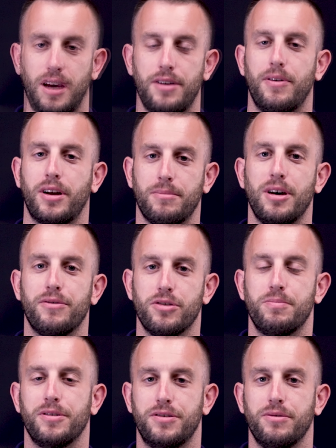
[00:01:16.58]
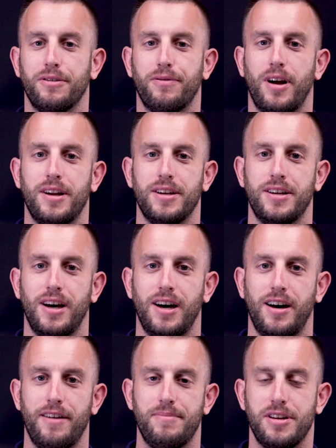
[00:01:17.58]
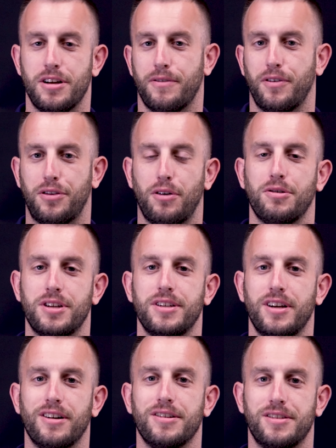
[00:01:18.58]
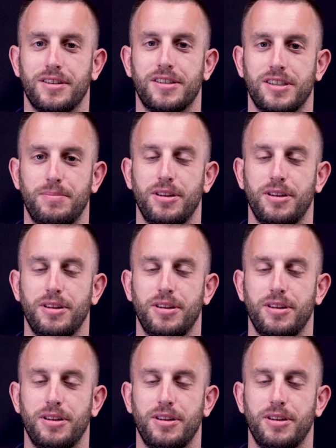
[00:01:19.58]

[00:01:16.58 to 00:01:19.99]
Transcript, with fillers: I'd recommend Ruppert to a friend. Uh, I've been here for 13 years and this has